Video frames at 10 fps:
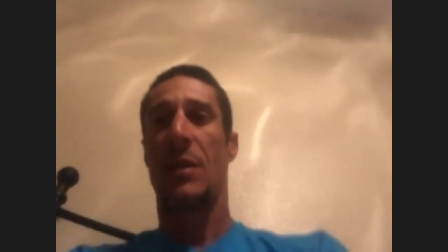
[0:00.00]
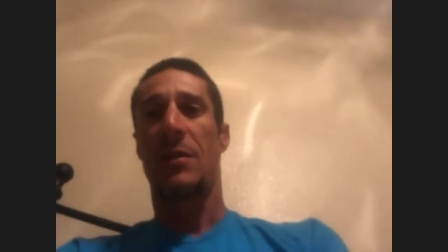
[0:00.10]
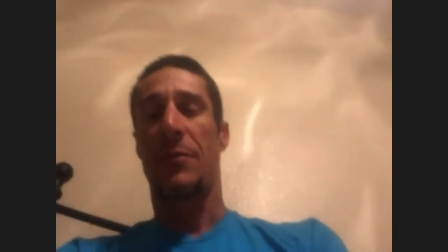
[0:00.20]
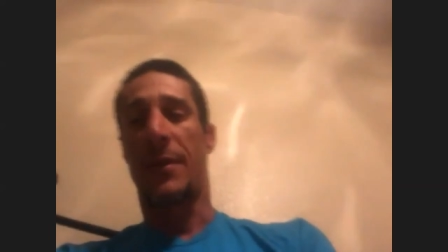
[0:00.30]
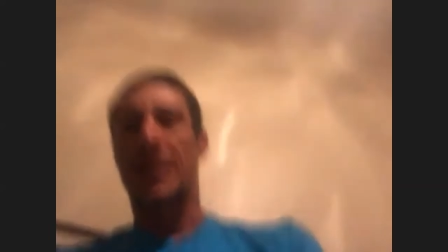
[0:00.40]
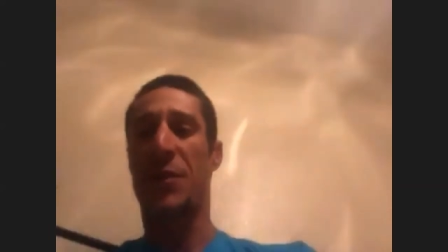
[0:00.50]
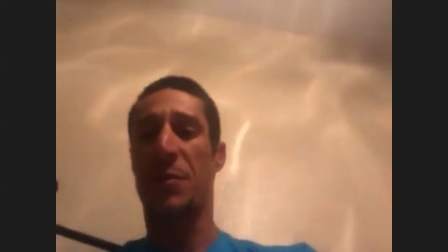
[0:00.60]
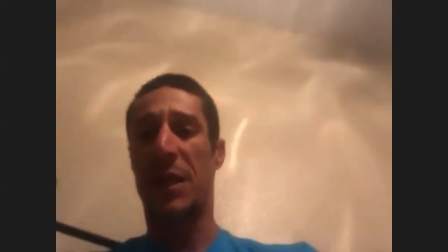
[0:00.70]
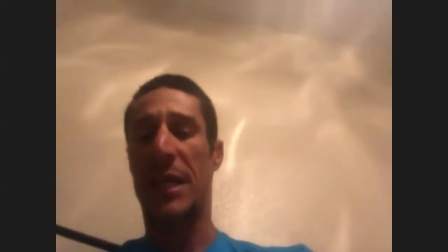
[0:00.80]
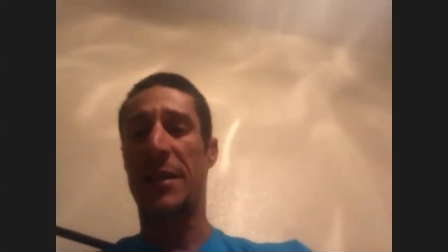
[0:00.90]
Find
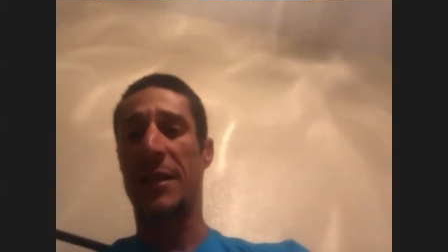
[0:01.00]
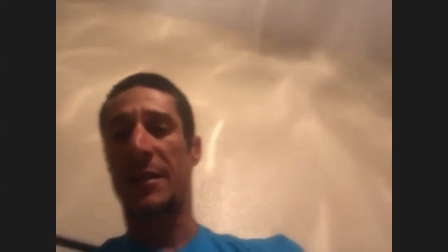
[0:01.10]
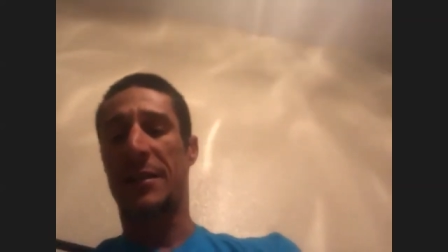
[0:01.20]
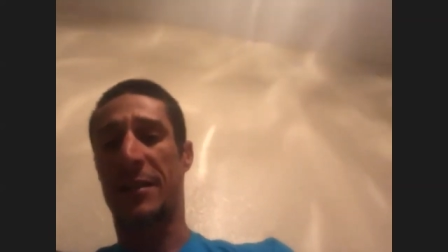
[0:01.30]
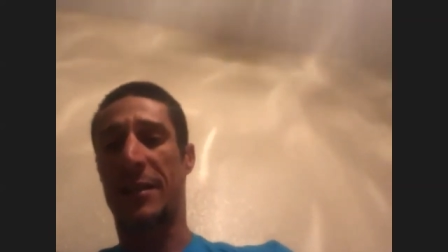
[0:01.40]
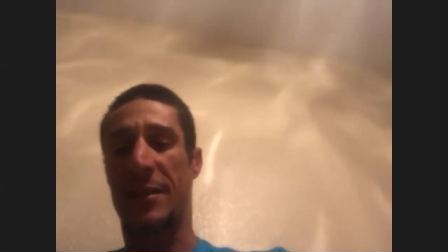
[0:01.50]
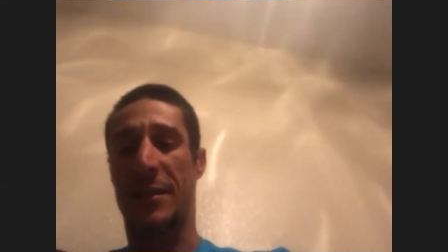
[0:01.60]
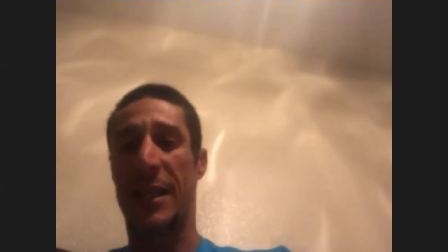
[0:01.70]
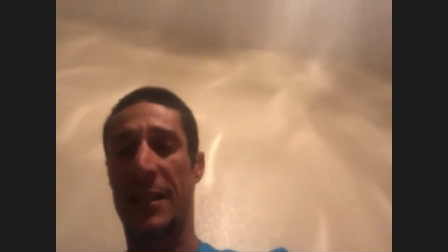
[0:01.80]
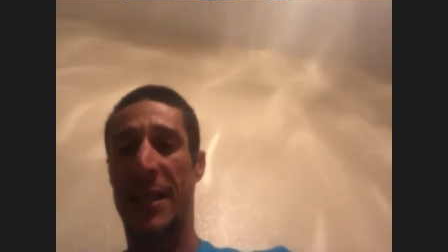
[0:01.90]
somebody and
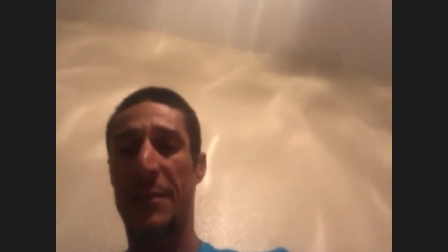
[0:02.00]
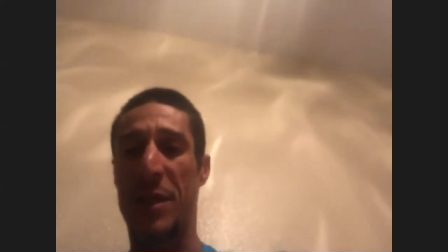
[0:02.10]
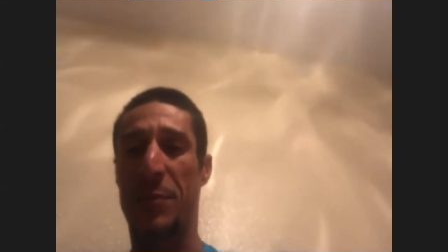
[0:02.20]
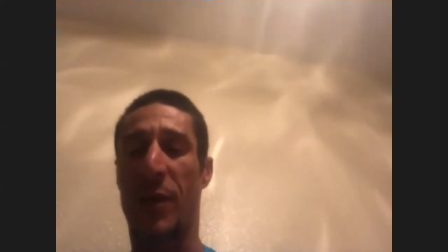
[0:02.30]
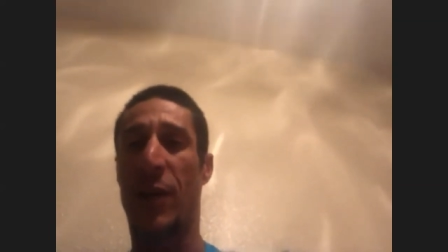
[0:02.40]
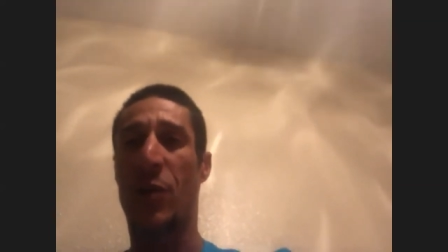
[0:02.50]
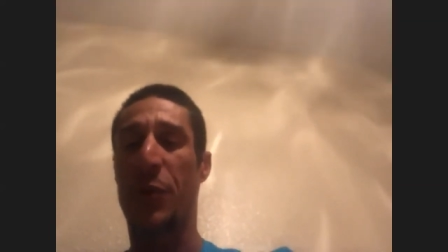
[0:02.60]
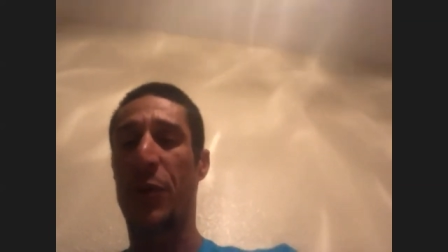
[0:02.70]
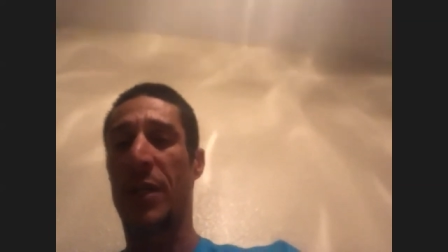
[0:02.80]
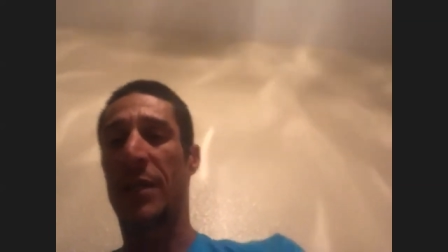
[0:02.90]
let people help
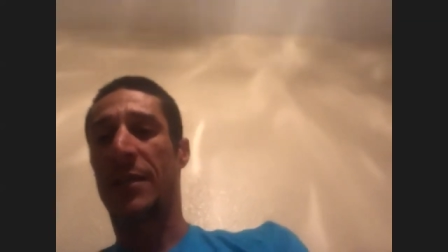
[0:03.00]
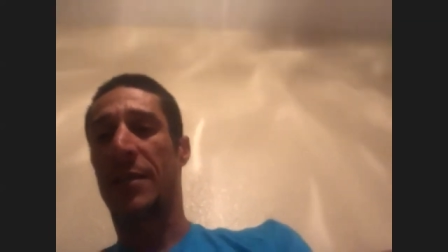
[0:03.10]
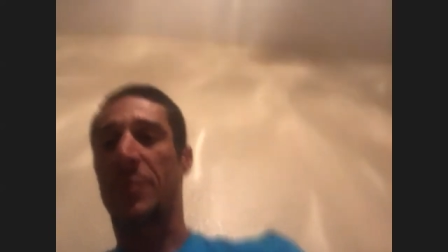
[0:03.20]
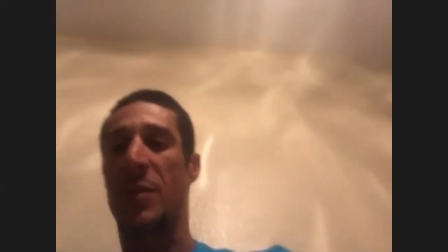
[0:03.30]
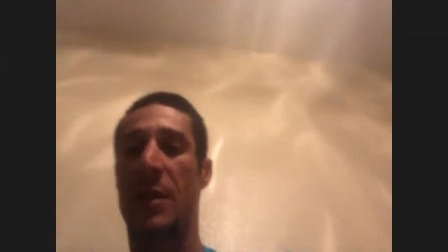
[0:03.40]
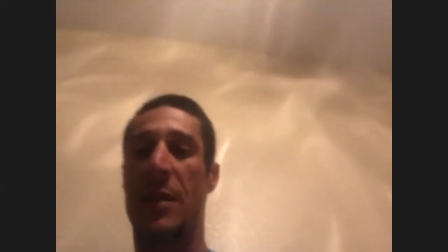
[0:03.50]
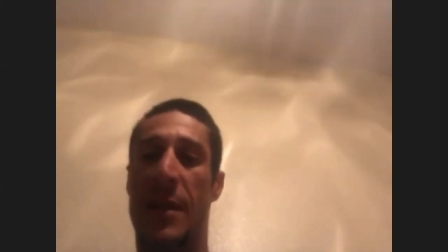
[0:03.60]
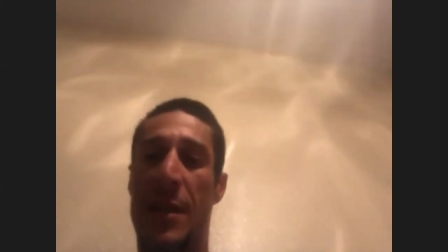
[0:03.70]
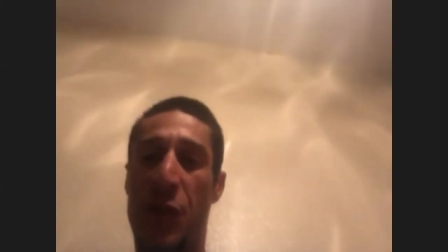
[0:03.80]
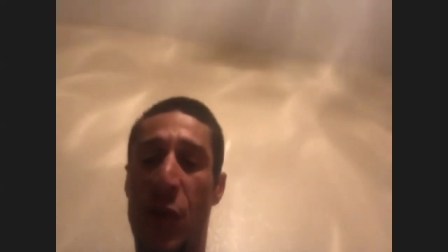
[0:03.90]
you and
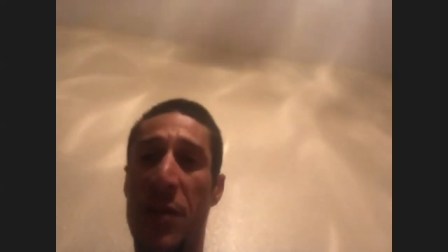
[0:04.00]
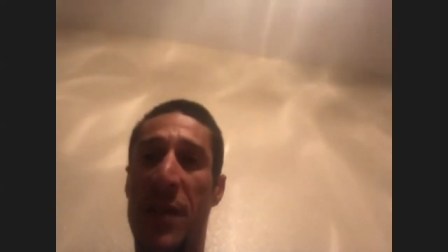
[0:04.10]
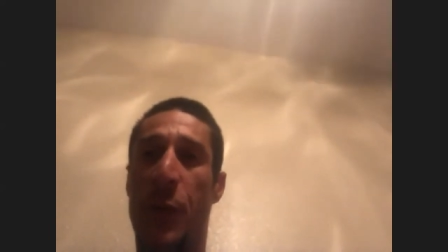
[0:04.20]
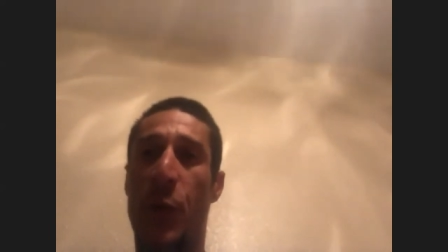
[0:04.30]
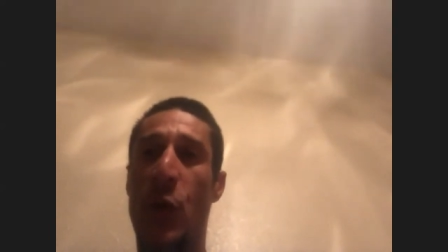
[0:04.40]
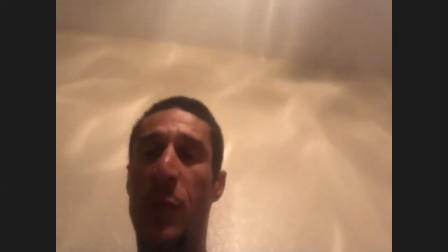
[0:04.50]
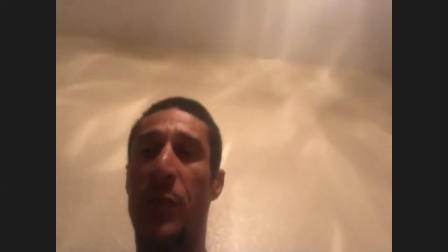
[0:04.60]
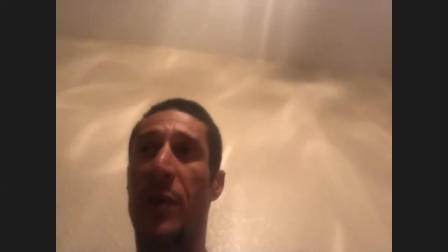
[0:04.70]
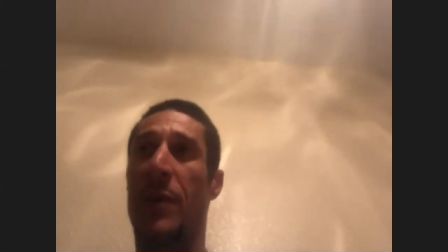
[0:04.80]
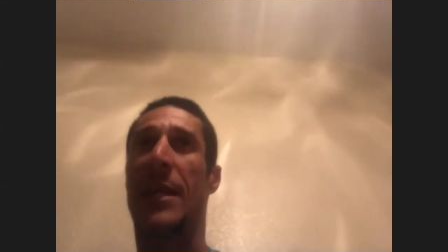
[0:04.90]
enjoy the group.
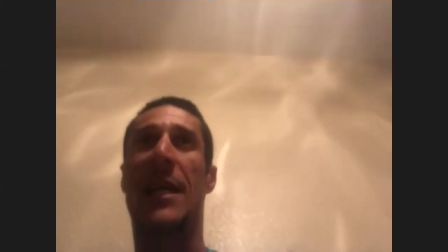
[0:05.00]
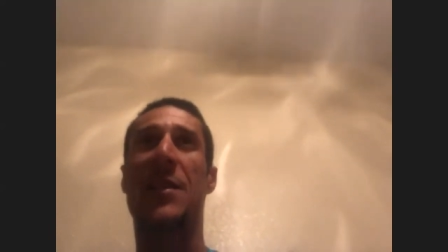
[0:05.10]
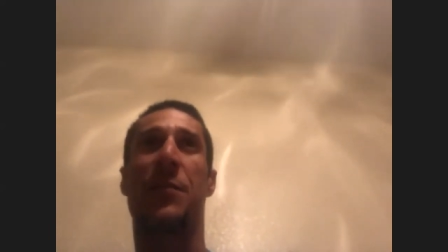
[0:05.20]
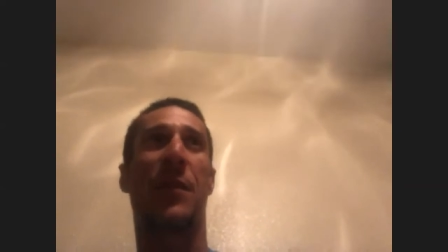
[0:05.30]
Ask